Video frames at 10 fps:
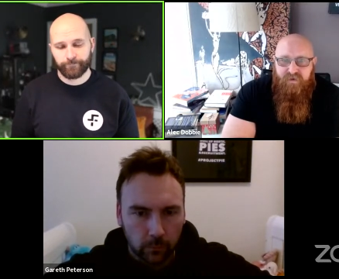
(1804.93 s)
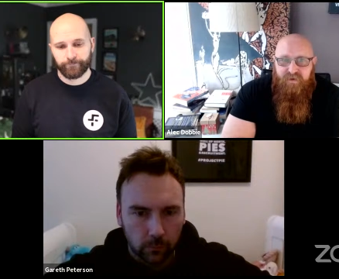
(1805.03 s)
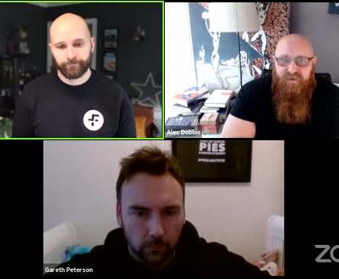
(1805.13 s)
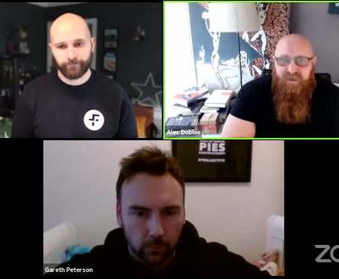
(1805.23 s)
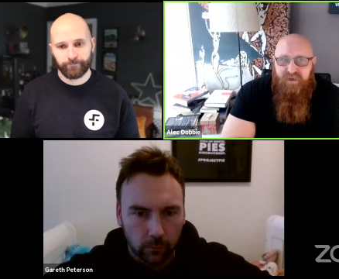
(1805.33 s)
Speaker 1: I
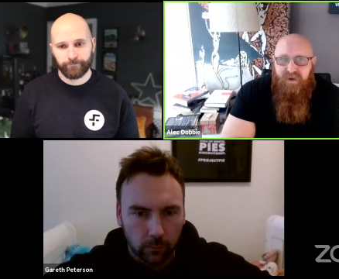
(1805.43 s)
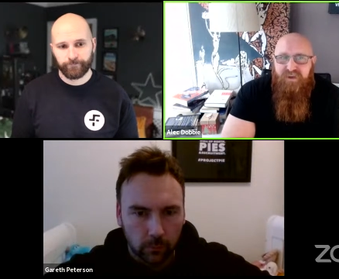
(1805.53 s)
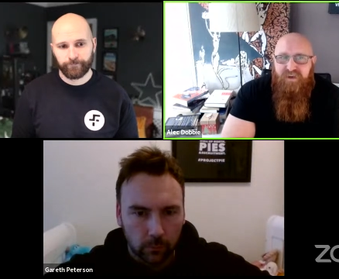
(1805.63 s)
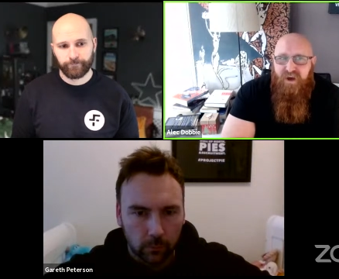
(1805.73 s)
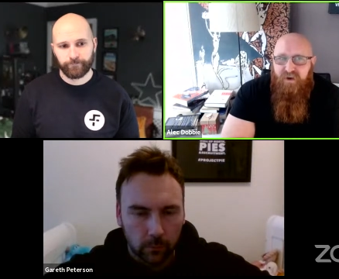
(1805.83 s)
think I
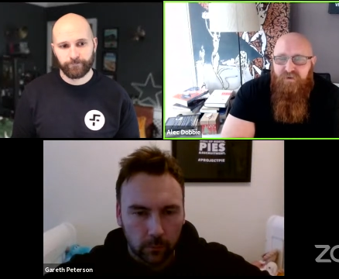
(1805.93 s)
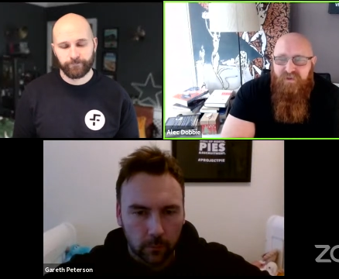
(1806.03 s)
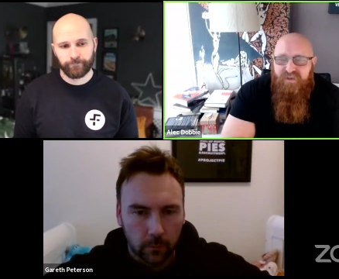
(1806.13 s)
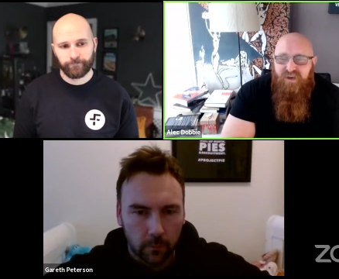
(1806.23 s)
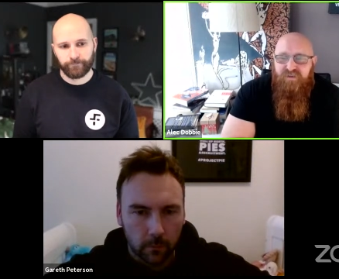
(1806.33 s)
think hiring
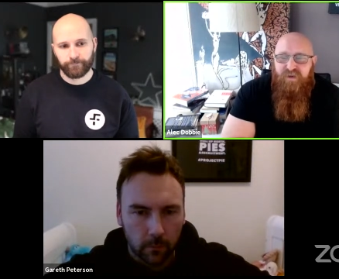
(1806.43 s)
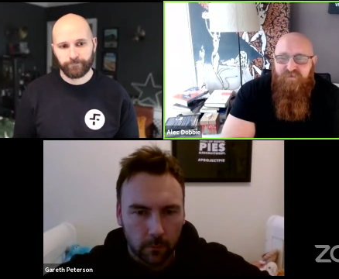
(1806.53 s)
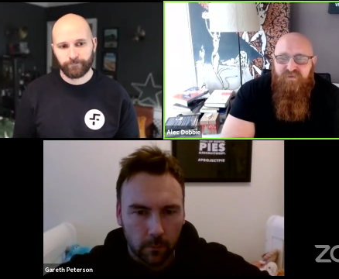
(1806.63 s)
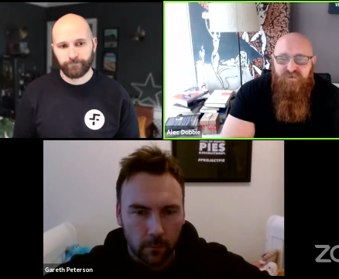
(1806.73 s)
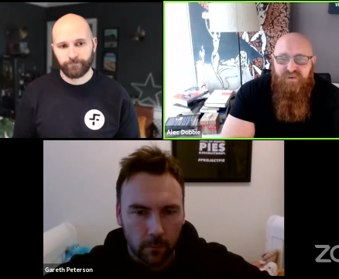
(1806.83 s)

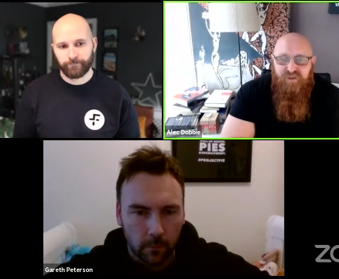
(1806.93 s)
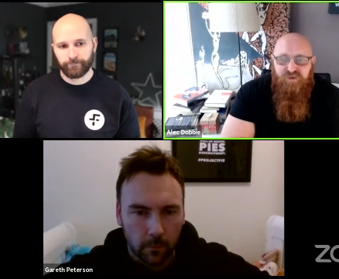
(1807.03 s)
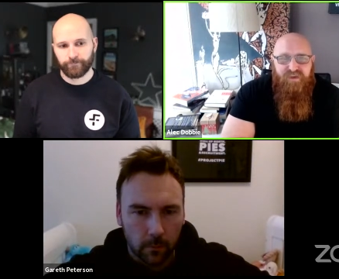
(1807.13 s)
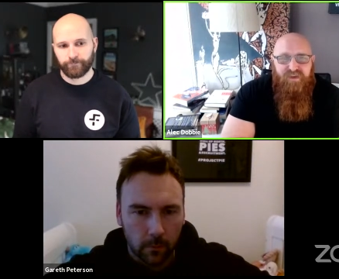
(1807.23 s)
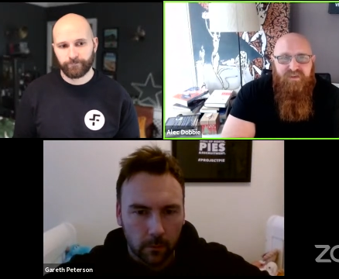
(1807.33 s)
salespeople is one of the
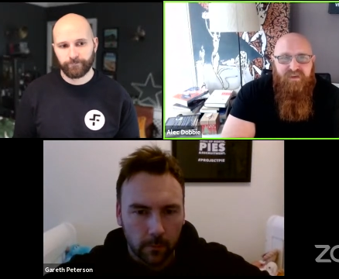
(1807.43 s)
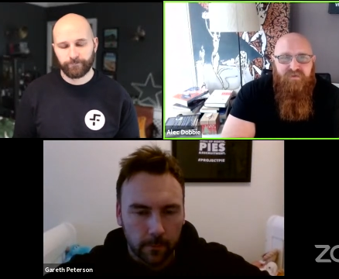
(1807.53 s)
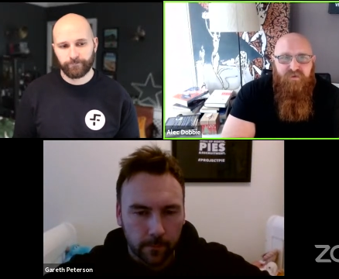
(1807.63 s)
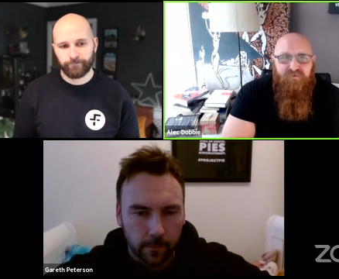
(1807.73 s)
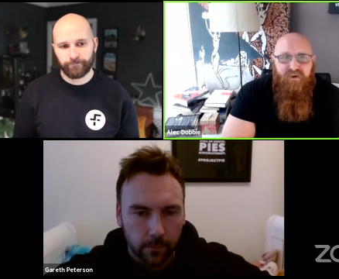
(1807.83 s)
trickiest
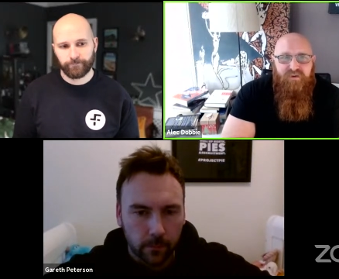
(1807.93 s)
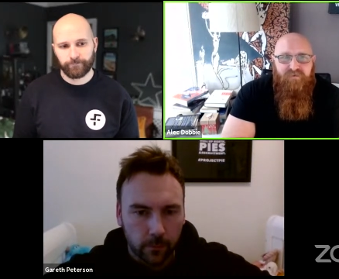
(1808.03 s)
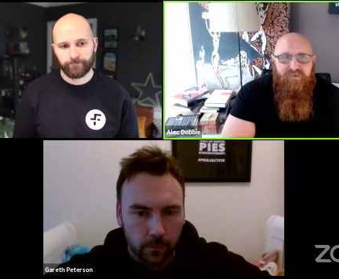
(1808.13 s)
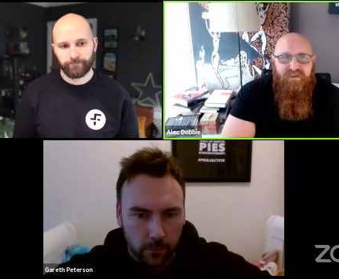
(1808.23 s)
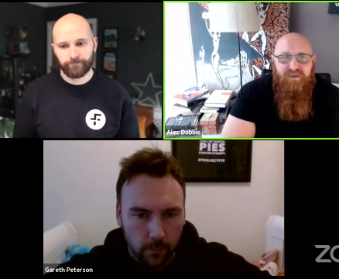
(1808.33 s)
things we find
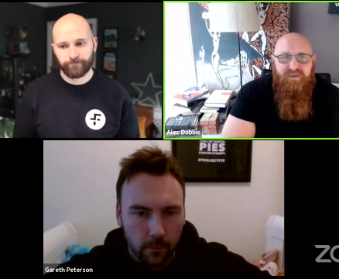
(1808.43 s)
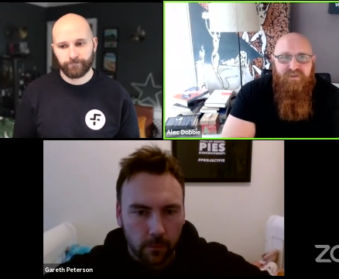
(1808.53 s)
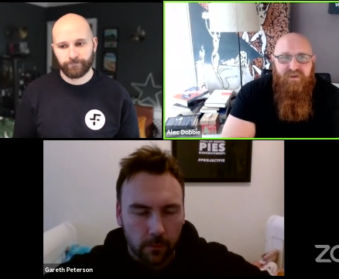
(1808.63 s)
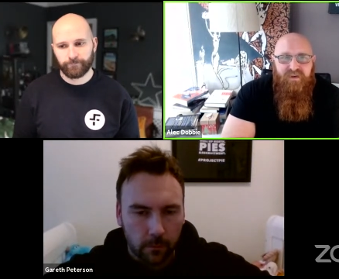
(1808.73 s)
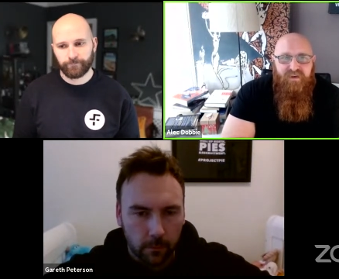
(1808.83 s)
in
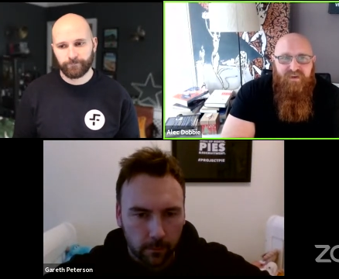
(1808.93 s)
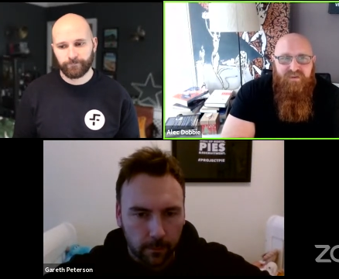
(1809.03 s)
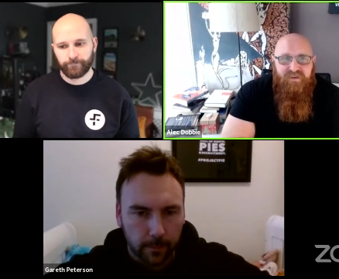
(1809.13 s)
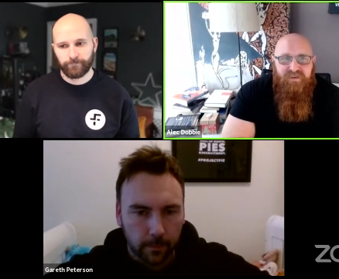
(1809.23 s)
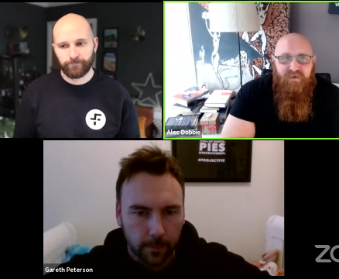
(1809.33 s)
business
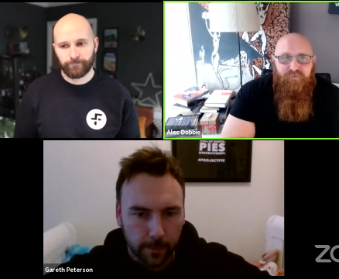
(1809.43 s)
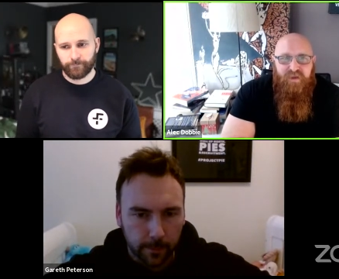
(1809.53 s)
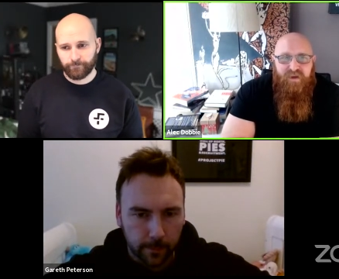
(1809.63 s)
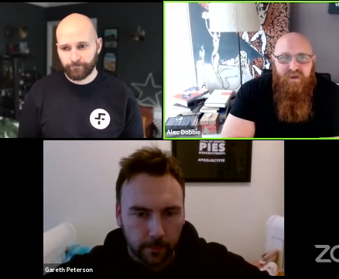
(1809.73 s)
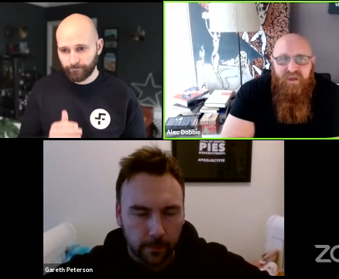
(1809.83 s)
because um,
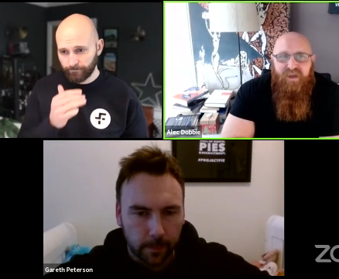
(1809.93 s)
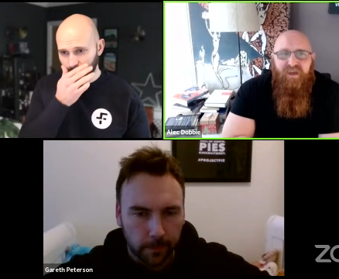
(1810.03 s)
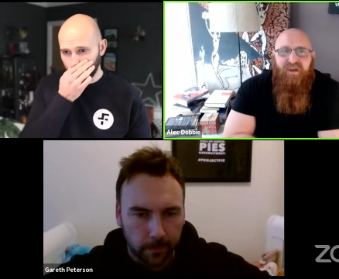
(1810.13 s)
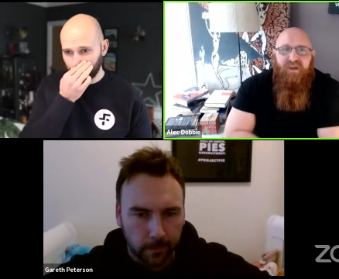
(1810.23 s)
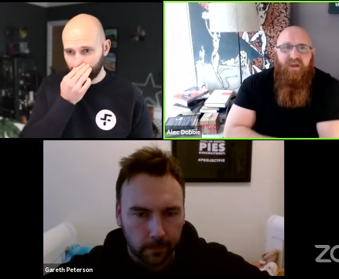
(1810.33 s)
a-
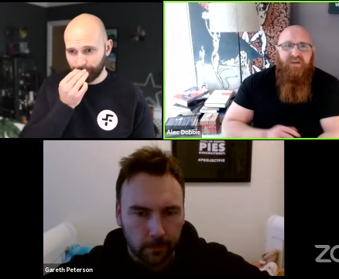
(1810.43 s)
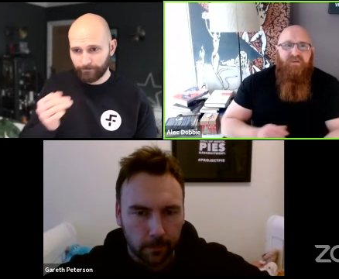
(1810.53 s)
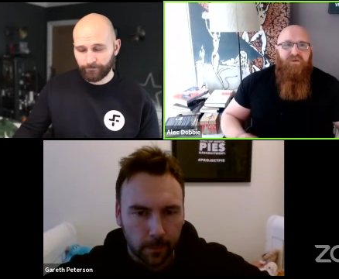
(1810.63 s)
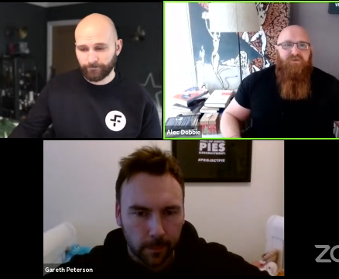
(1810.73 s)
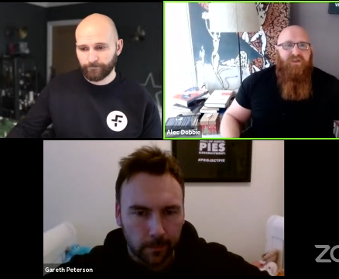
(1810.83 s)
a-
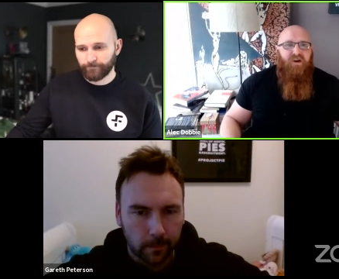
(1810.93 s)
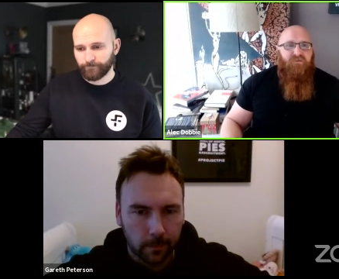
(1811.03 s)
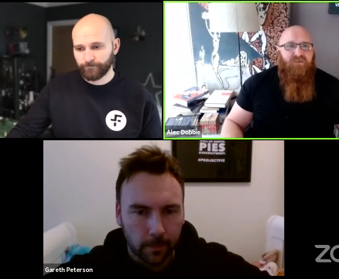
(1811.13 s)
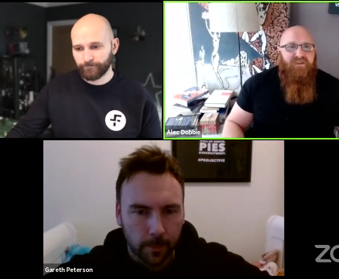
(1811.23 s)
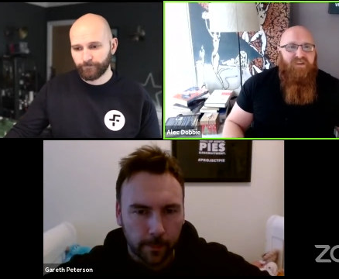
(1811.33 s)
anyone who's
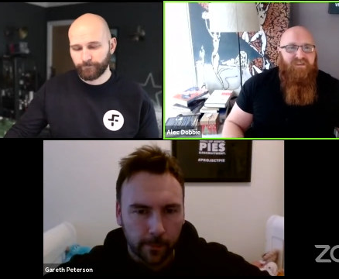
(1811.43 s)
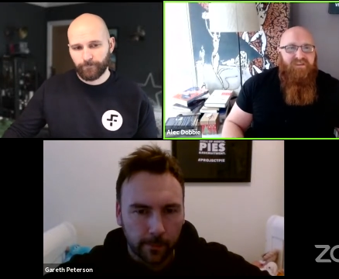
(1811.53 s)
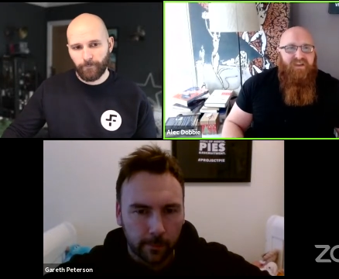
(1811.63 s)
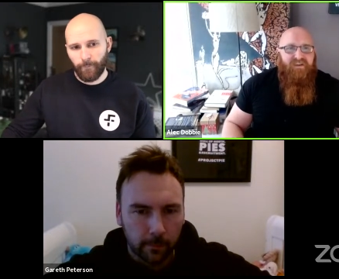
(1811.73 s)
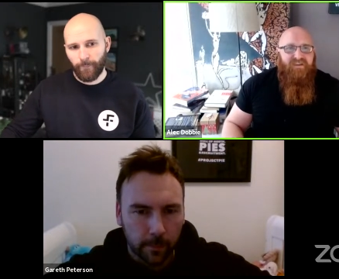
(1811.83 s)
halfway
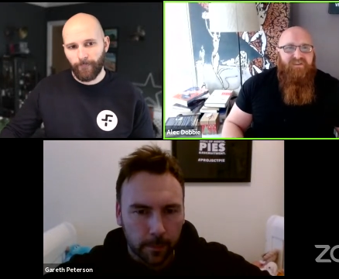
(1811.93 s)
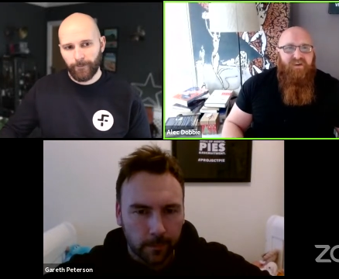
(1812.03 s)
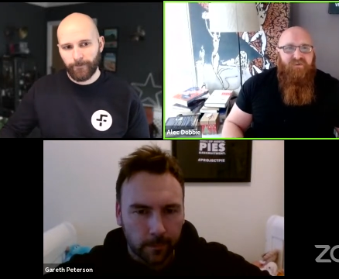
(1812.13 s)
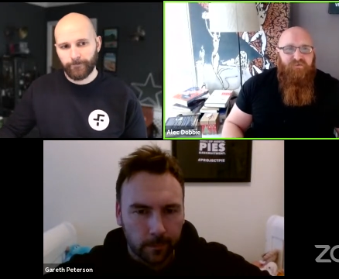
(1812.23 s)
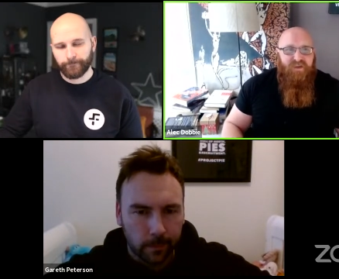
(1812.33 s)
decent at it can
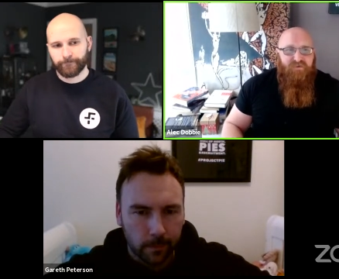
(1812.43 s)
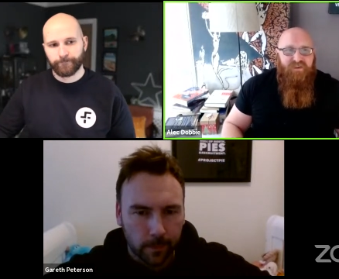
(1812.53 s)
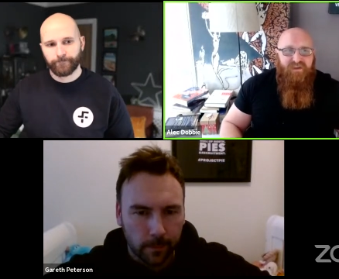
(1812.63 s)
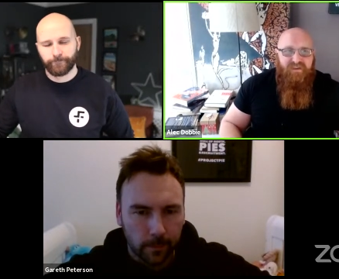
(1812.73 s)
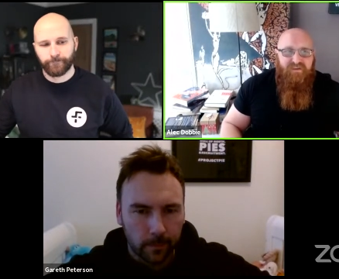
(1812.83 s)
sell themselves
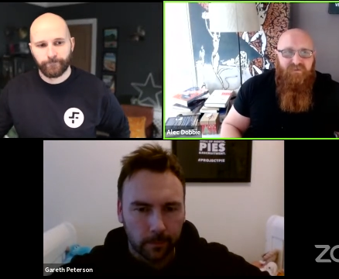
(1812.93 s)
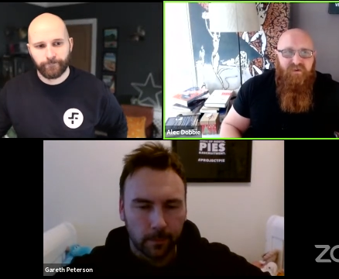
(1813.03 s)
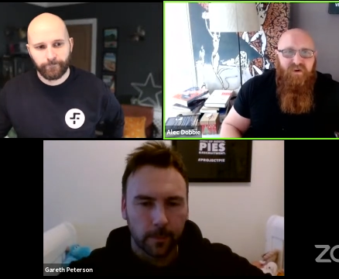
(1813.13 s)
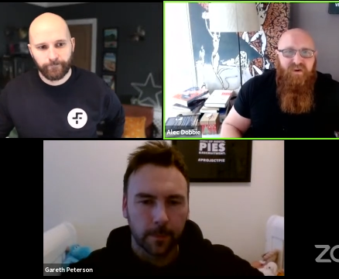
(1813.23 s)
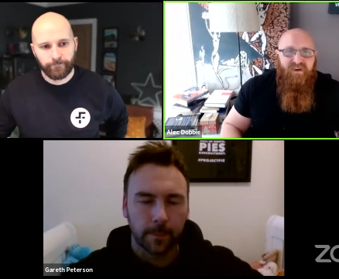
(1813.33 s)
in an interview.